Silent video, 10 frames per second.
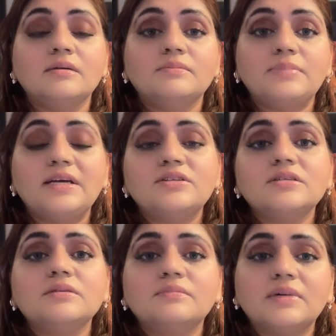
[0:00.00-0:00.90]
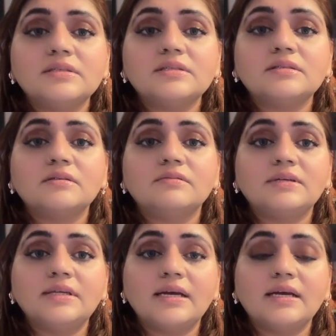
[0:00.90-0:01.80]
patients must
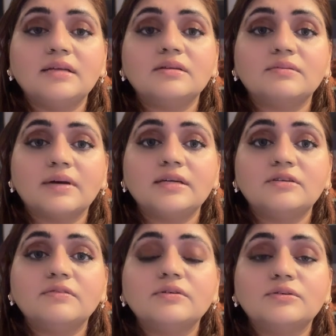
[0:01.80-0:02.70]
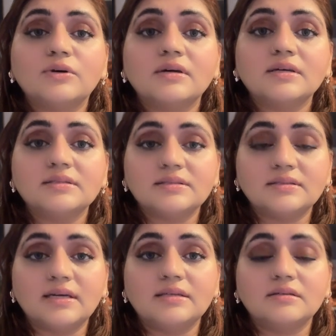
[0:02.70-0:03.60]
retain the right to withdraw
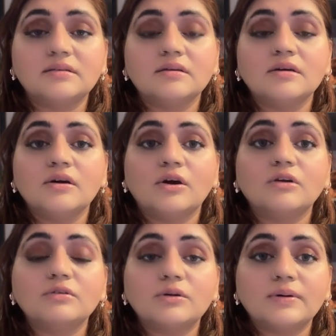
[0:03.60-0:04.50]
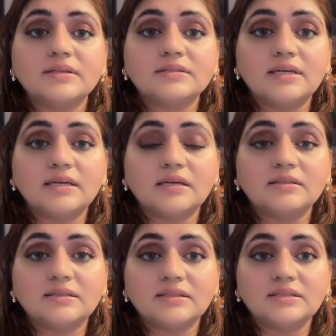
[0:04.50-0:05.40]
consent or request data
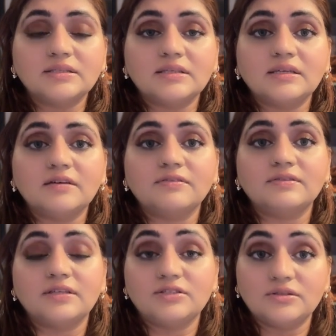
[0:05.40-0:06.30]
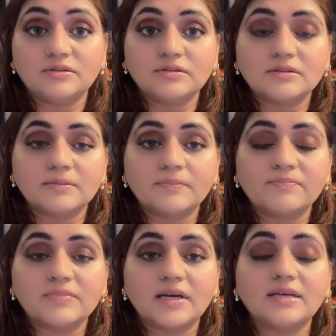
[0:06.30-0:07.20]
deletion if they choose.
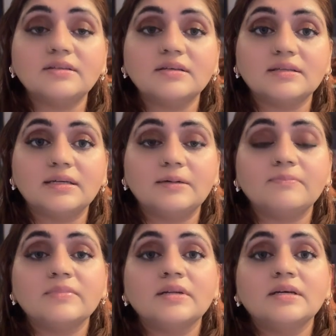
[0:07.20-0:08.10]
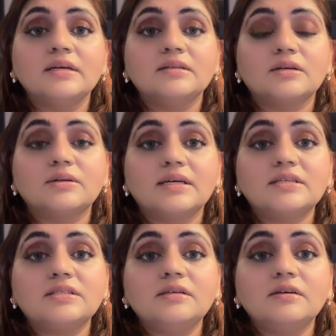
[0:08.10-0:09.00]
Ethically, the
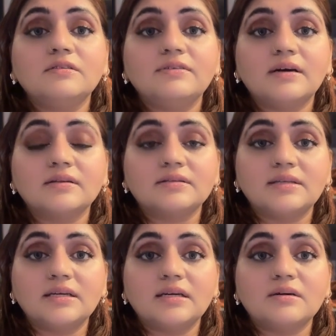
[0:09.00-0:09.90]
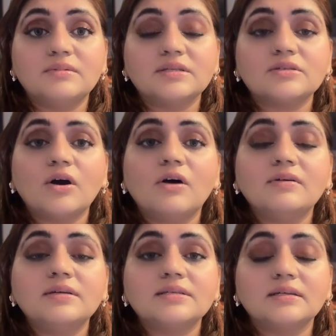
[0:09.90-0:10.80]
collection of health data must
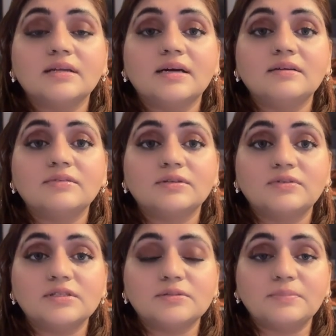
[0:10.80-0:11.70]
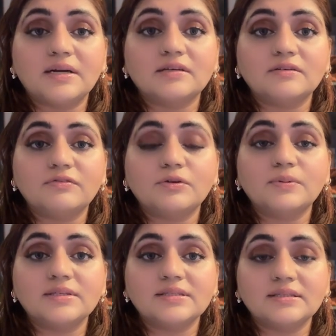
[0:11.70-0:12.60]
always align with respect for
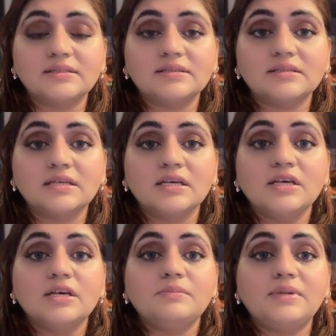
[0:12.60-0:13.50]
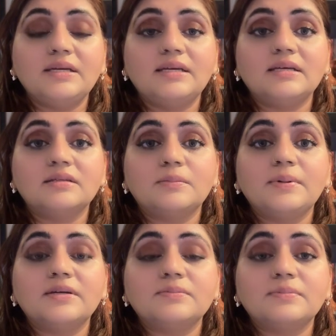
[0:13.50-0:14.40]
persons, meaning the
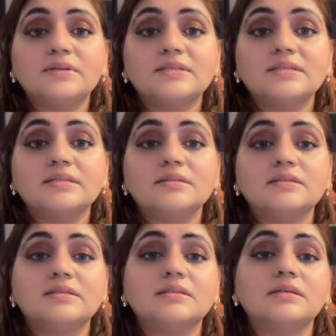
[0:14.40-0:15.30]
person's